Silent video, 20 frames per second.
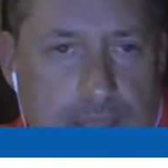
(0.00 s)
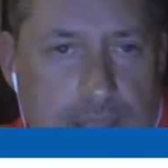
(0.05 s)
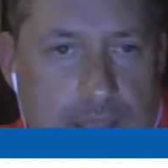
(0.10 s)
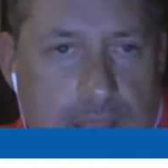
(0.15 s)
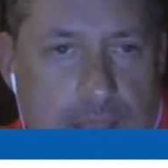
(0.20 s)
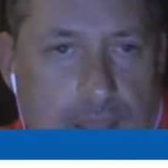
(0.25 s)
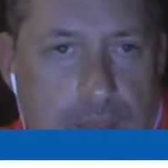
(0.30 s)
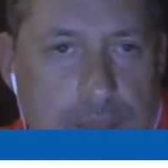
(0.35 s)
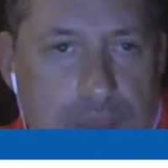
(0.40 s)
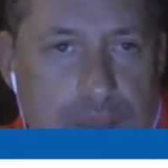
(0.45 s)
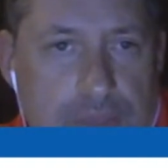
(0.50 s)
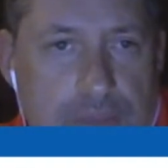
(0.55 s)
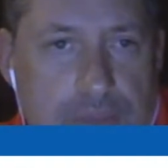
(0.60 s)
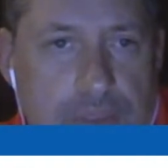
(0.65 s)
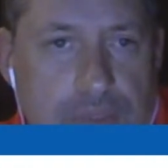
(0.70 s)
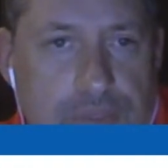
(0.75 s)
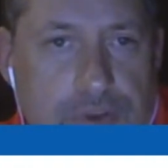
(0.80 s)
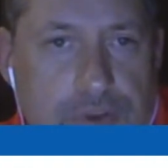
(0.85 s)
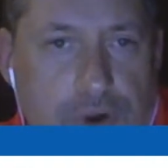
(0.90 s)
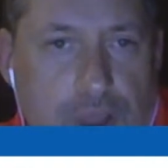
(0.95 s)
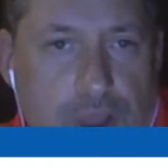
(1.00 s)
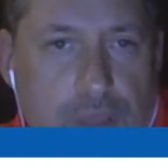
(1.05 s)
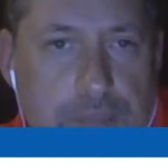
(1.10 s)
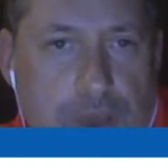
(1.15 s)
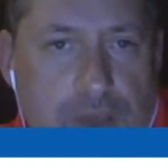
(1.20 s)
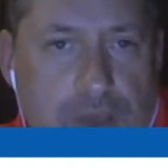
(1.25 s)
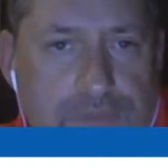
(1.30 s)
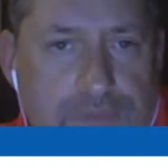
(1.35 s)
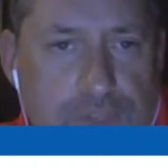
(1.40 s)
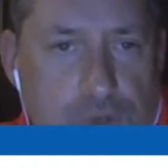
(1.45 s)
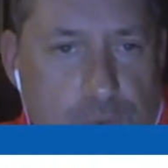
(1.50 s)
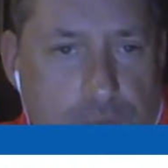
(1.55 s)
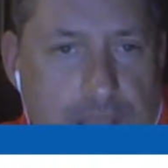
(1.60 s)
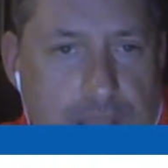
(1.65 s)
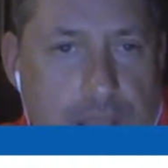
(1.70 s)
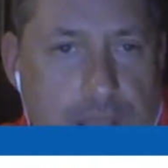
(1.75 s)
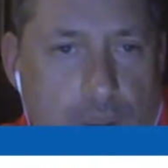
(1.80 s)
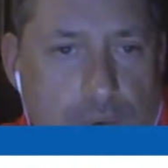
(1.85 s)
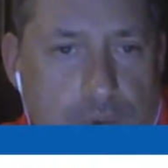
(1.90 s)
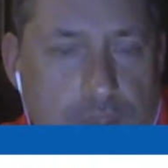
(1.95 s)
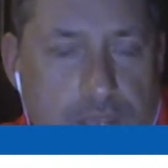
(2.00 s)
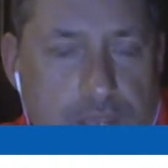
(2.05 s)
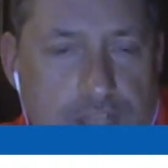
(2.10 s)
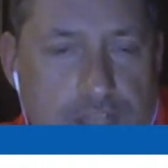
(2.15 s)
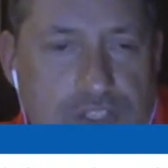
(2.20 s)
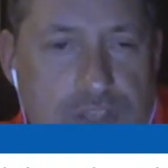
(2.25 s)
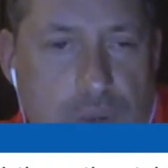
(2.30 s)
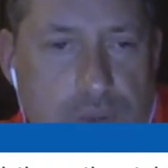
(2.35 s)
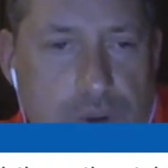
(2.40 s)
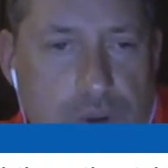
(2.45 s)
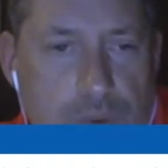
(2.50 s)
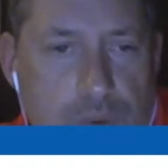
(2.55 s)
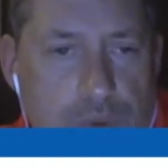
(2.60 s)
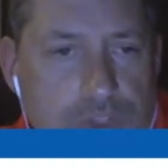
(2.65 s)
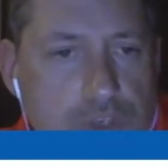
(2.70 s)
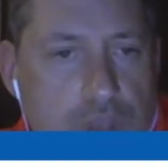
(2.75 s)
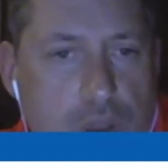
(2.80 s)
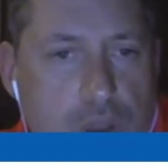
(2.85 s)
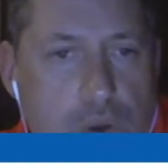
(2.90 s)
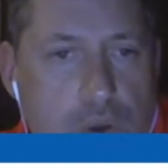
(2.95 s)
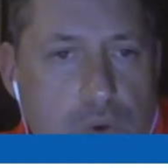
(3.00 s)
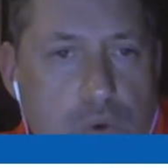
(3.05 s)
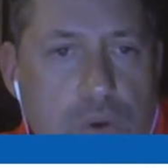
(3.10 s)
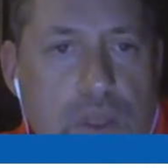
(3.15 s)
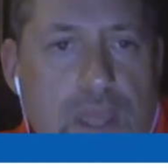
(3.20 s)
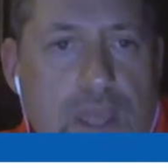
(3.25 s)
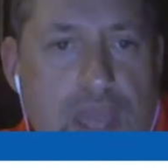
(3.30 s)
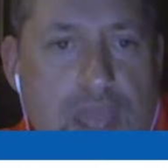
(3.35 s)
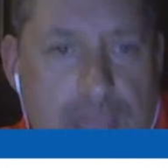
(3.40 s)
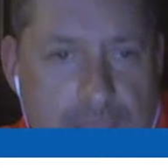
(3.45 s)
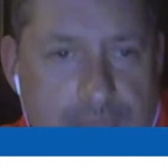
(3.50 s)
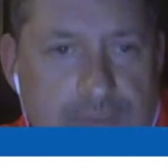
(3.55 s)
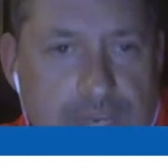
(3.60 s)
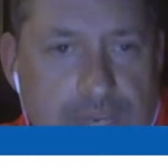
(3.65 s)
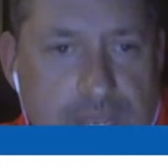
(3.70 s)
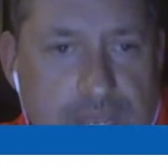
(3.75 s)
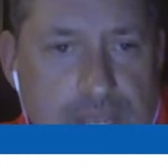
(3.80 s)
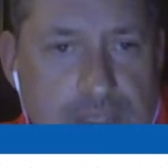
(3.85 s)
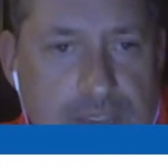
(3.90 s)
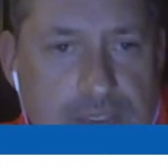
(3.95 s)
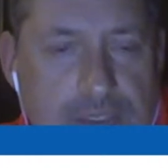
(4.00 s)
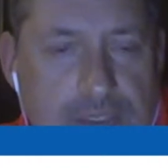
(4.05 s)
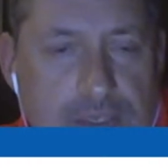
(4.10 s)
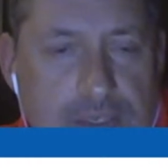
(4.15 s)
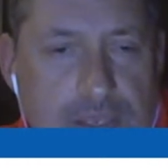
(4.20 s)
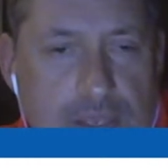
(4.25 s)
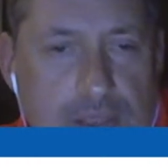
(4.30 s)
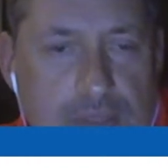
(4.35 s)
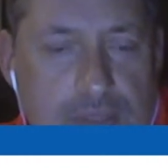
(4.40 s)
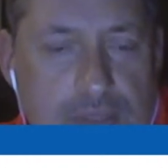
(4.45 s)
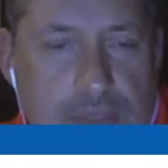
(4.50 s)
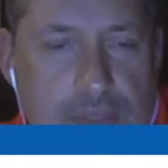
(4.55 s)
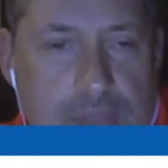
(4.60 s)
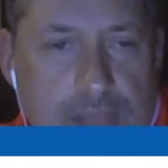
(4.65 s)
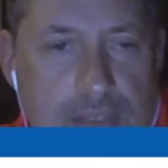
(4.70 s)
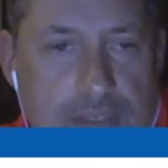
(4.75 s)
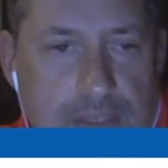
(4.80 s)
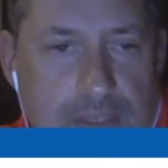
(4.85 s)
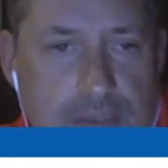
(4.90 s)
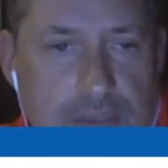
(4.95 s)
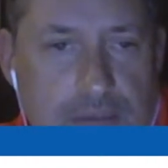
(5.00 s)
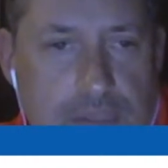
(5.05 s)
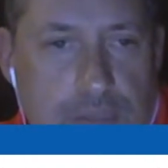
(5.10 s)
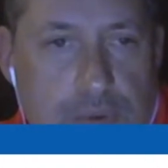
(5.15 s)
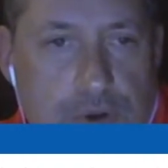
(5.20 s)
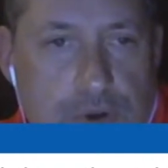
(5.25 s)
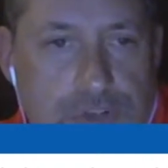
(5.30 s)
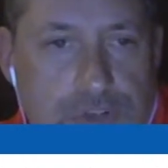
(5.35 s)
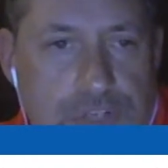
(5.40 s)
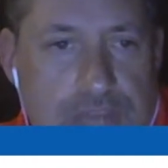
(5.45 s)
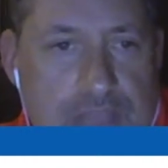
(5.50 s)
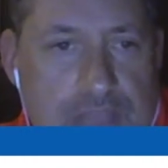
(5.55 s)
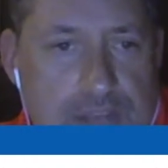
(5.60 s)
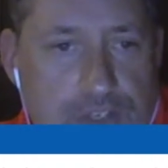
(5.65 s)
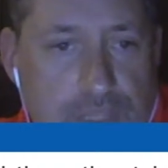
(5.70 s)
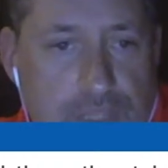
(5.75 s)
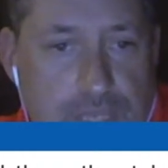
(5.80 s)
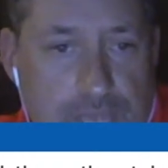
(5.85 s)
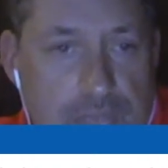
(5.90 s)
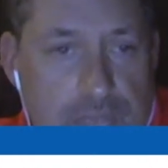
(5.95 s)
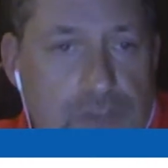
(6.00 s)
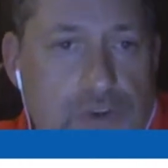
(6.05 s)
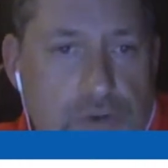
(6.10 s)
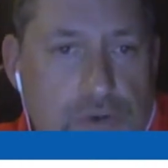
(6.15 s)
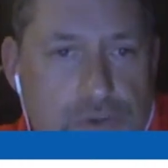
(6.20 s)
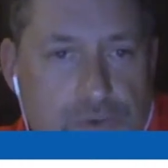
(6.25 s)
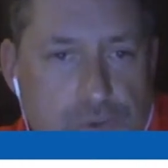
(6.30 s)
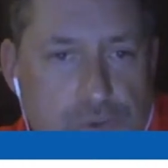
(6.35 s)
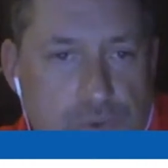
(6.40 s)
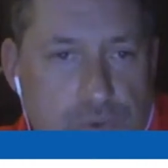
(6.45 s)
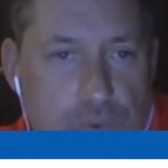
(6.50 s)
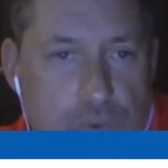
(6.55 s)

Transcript: but they're up off the ground. And so there was no evidence that the person actually entered through the